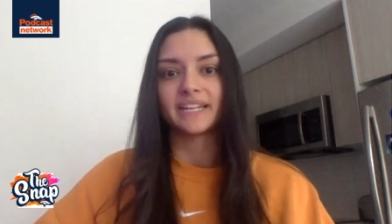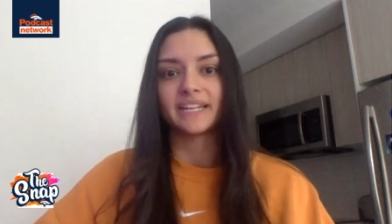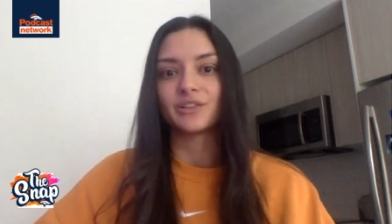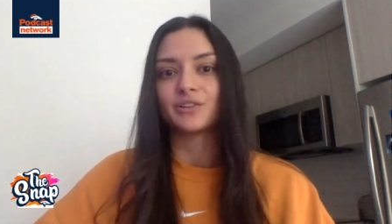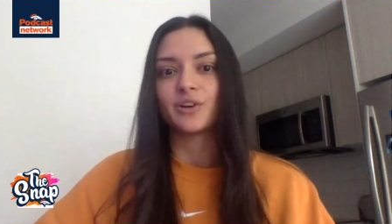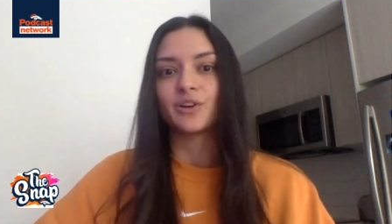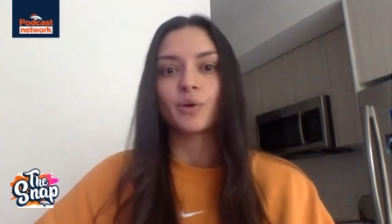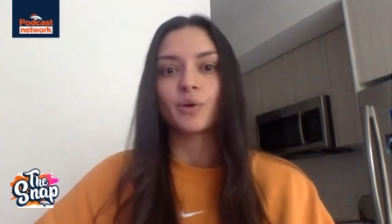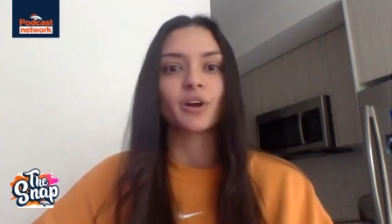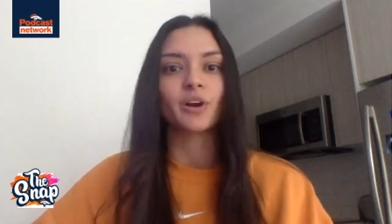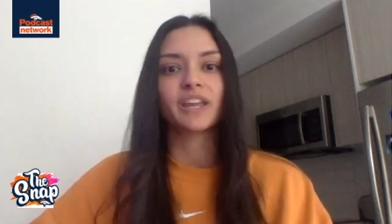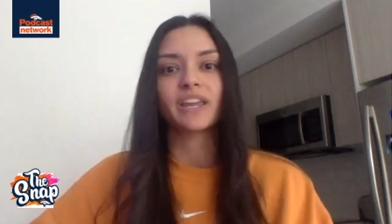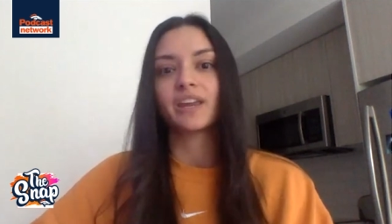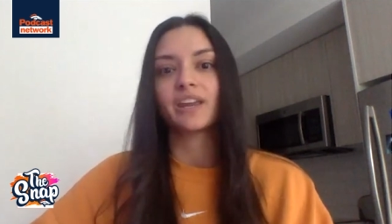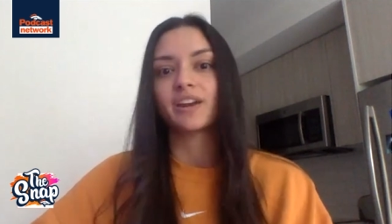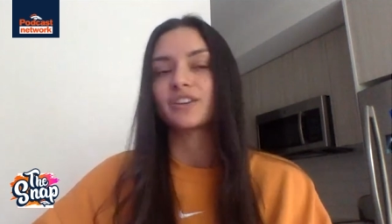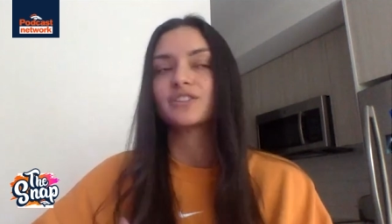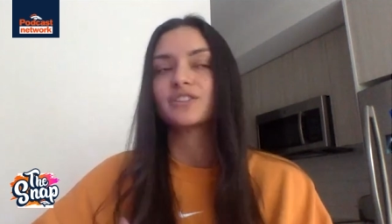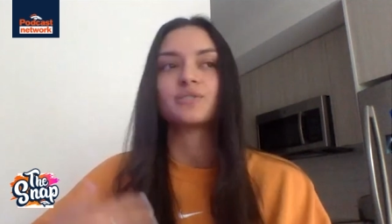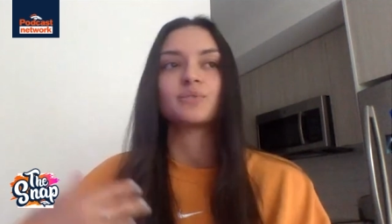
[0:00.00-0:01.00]
You know, we're
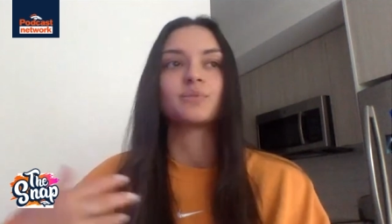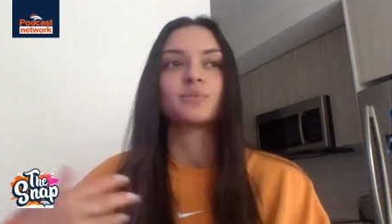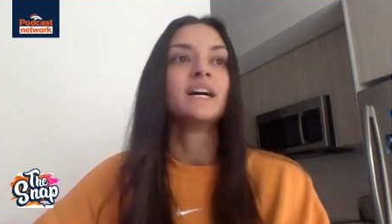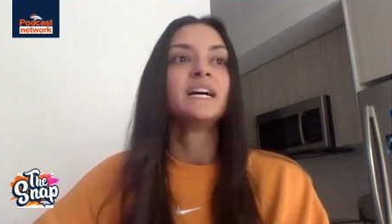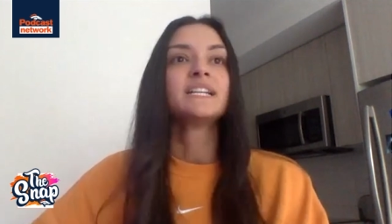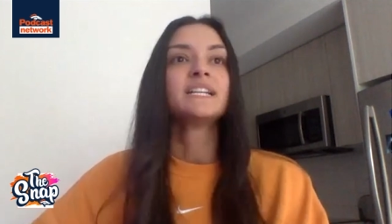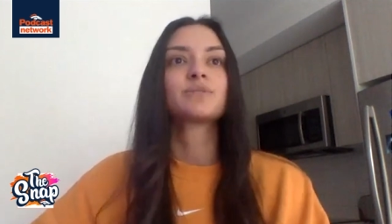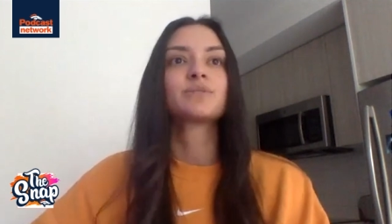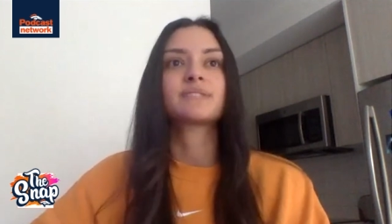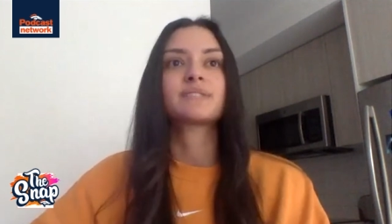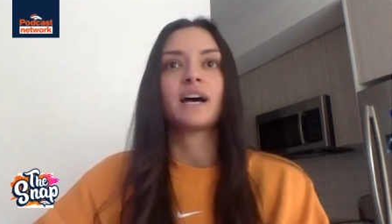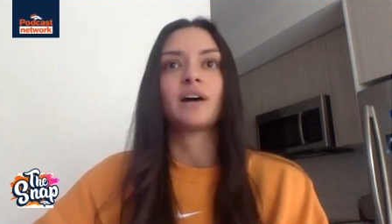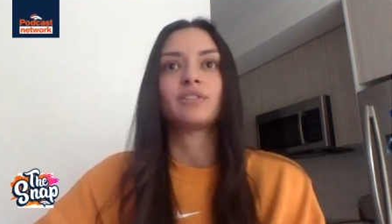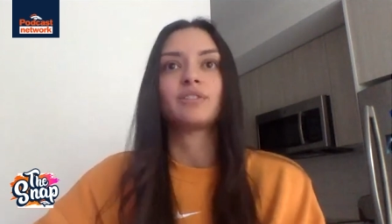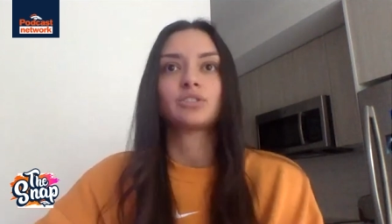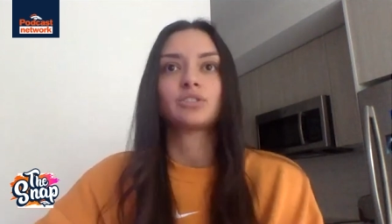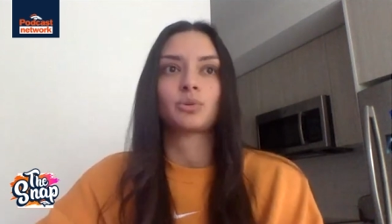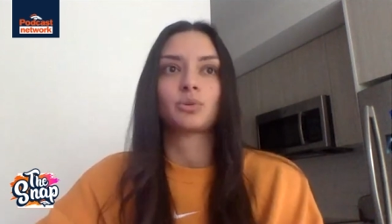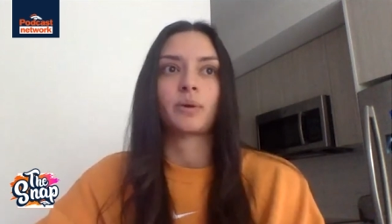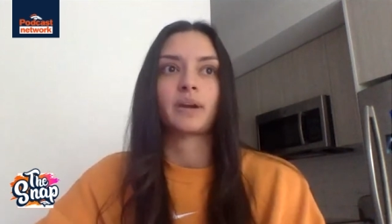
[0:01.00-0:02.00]
here to tell
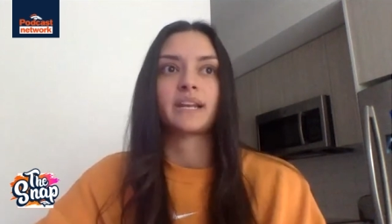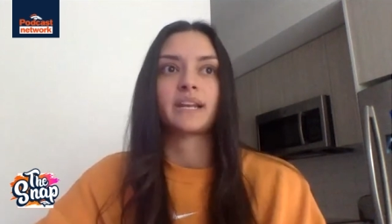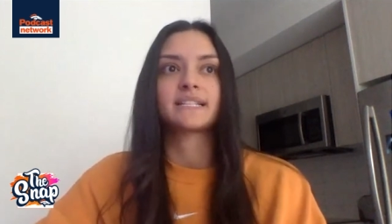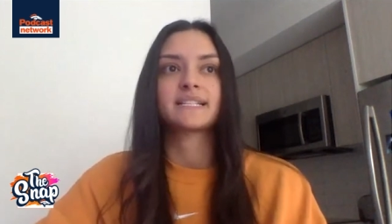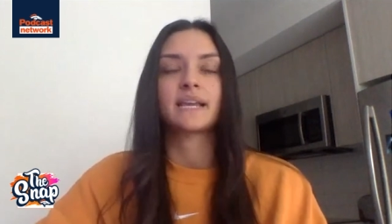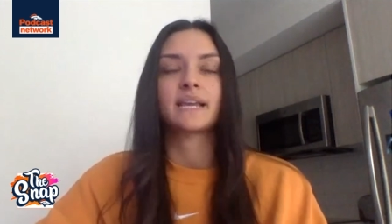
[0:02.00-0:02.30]
stories.